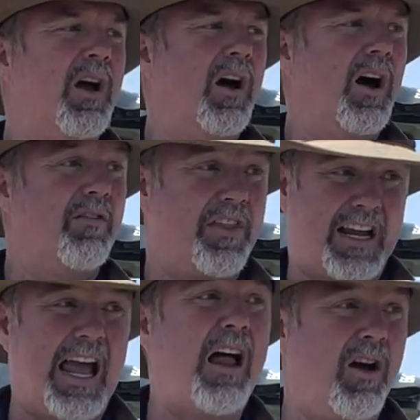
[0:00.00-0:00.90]
of
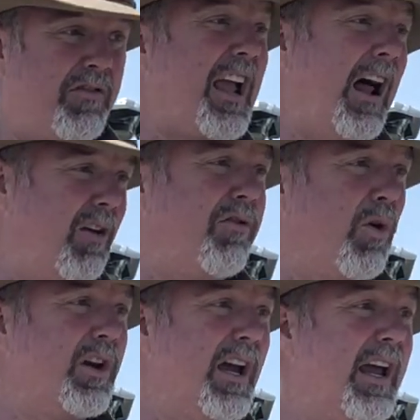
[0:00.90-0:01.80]

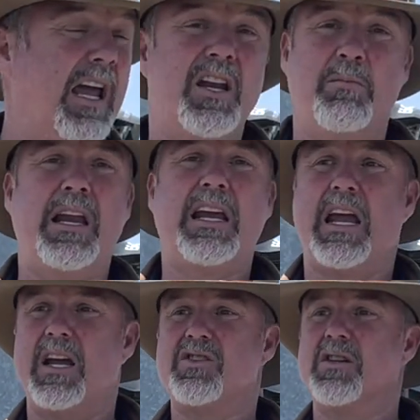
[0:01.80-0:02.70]
California, and in many
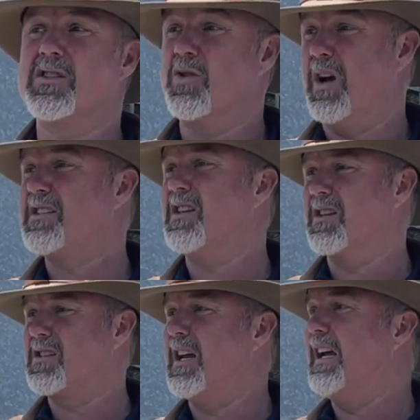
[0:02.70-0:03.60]
cases the rest of the
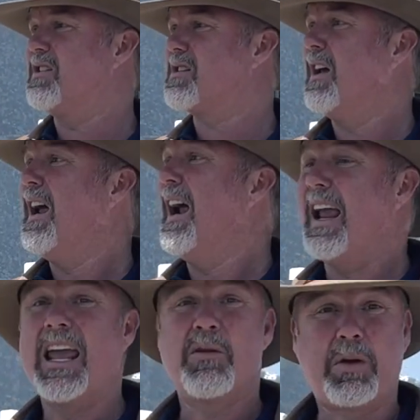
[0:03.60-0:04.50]
states
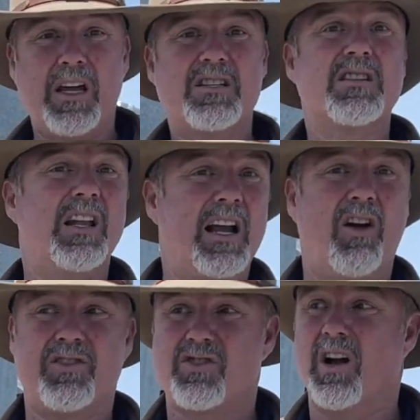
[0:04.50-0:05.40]
and places like
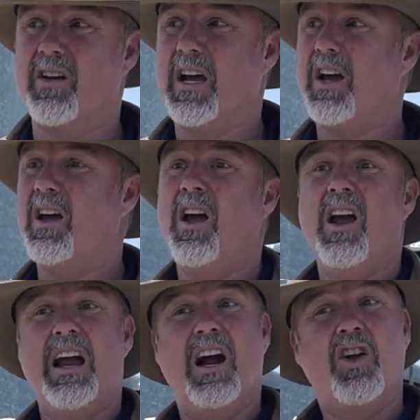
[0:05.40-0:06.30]
Australia.
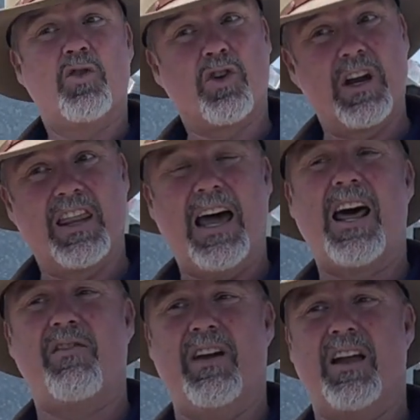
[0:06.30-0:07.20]
During
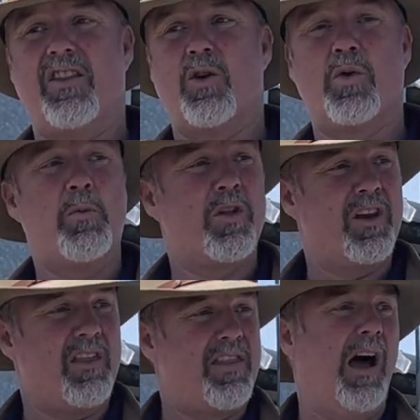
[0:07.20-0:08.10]
that event, there were more than
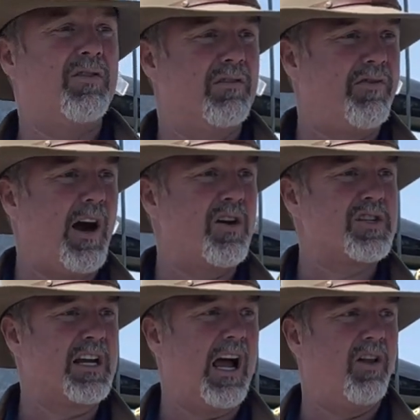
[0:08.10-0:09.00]
1,000 fires
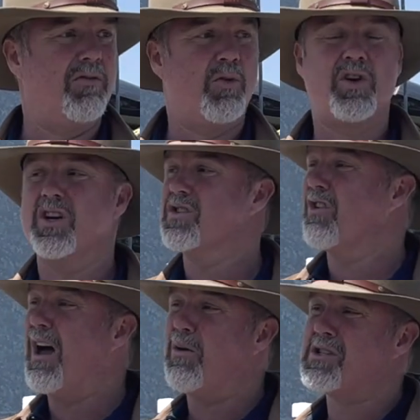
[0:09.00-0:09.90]
in California,
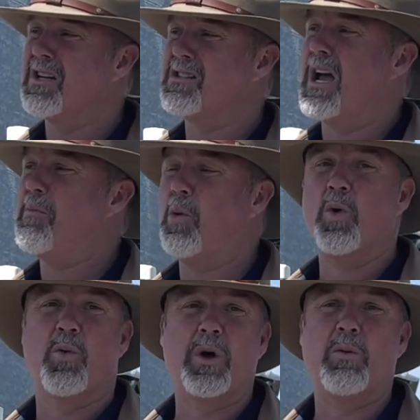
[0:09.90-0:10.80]
so that was an example
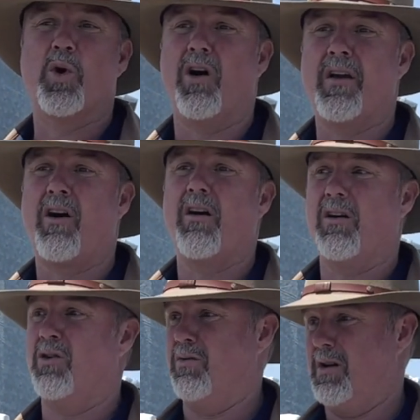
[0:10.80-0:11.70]
where we were on our
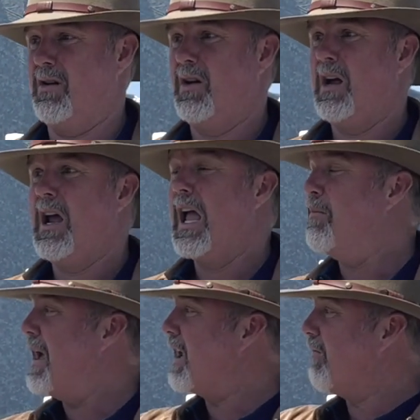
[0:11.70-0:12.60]
own. And
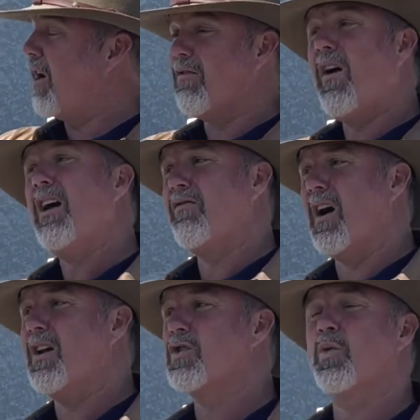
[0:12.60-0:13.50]
many of our
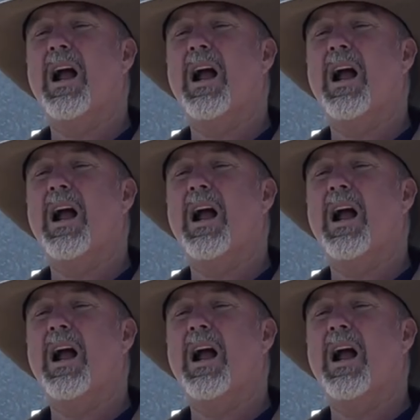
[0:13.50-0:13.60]
firefighters were